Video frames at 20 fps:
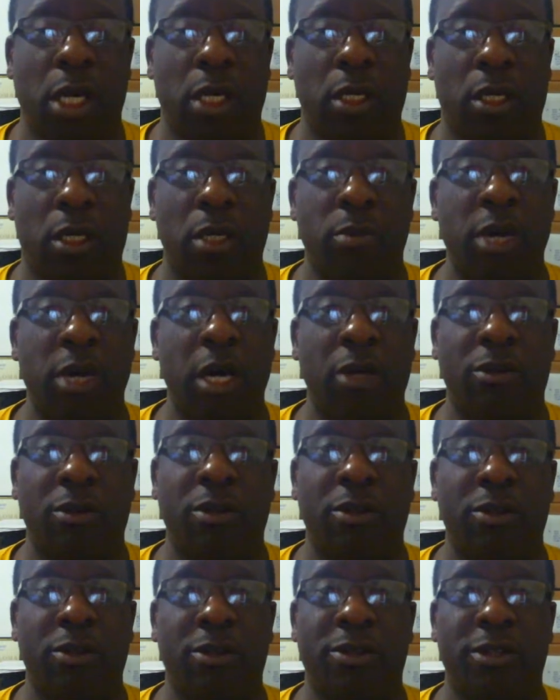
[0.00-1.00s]
gotta come out
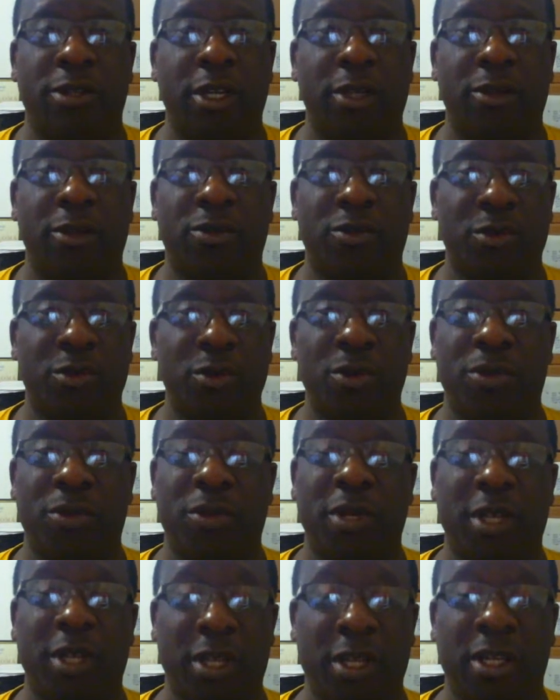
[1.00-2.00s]
and say the truth.
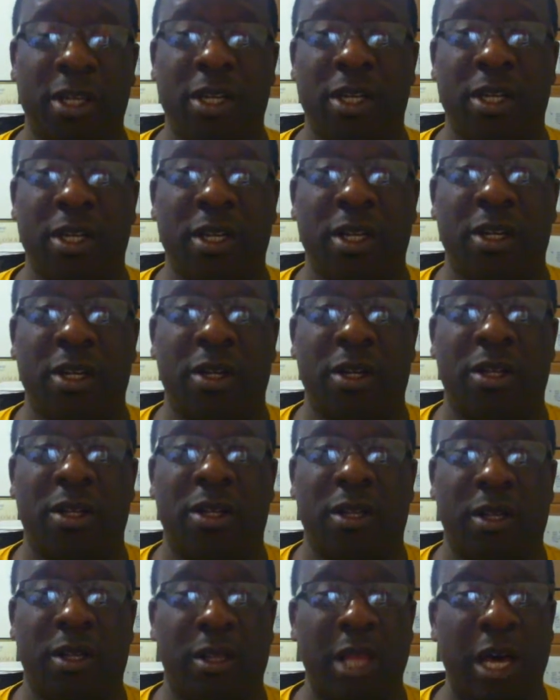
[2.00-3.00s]

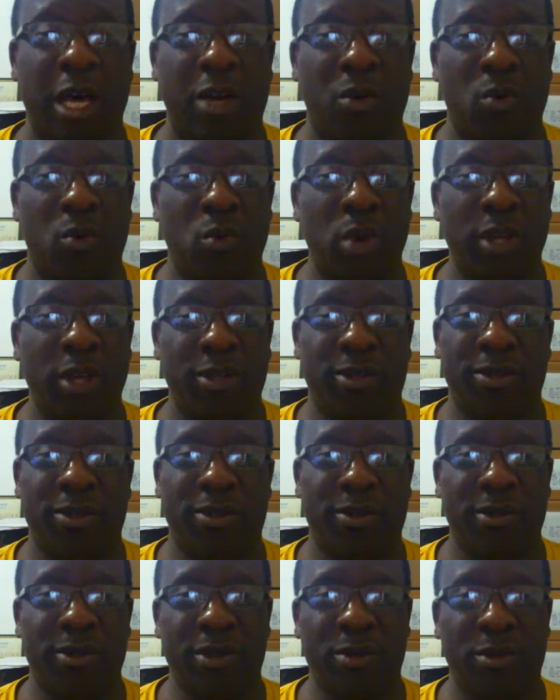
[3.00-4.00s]
A lot of
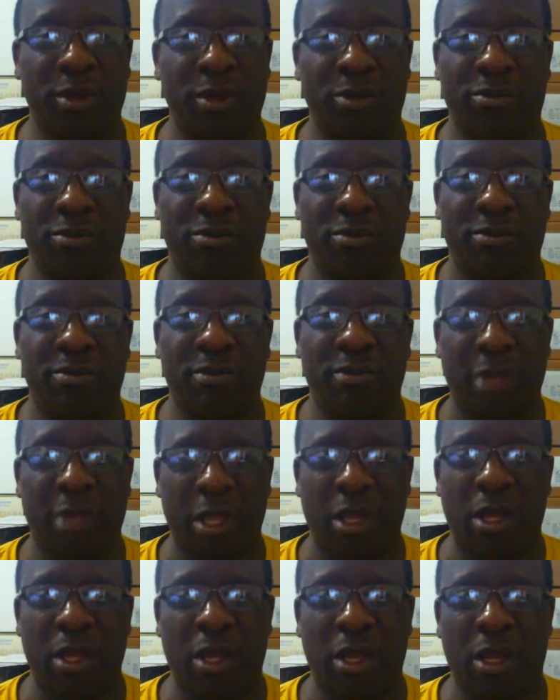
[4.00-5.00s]
racism and
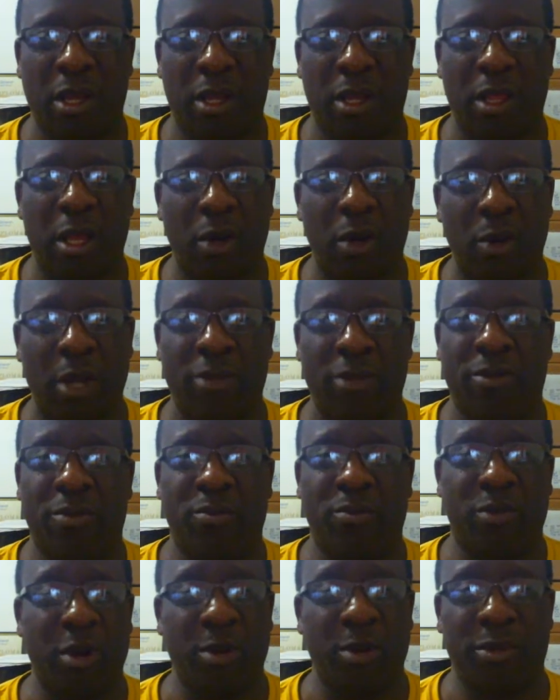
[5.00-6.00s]
a lot of white
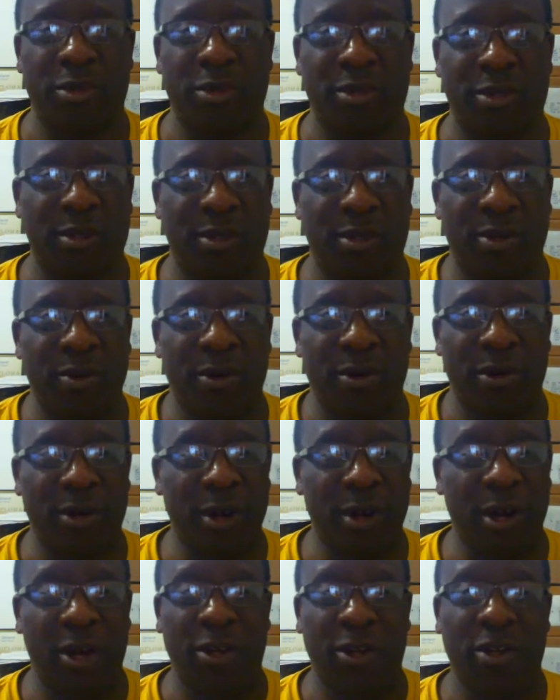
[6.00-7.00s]
supremacy going
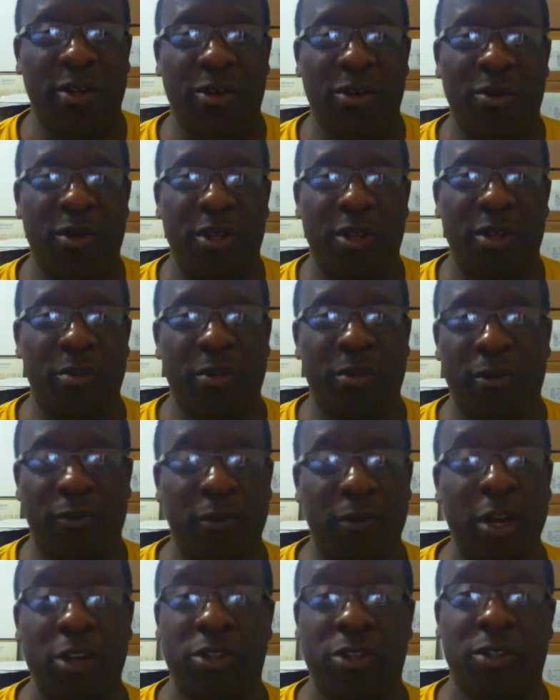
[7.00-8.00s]
on in the
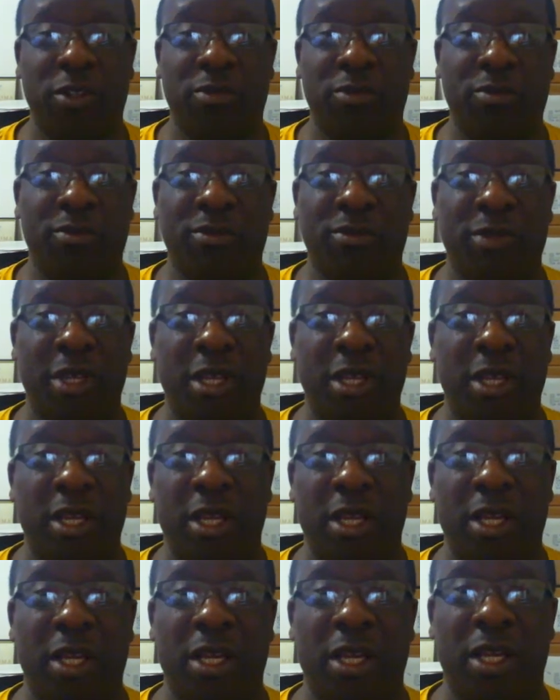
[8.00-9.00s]
profession.
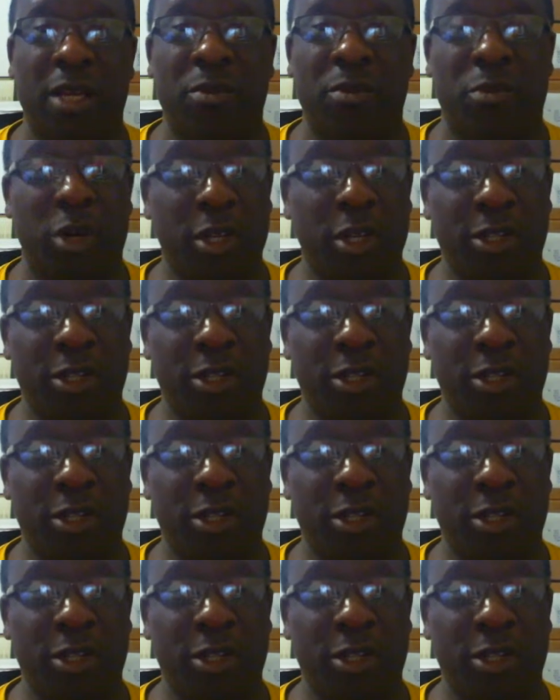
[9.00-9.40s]
But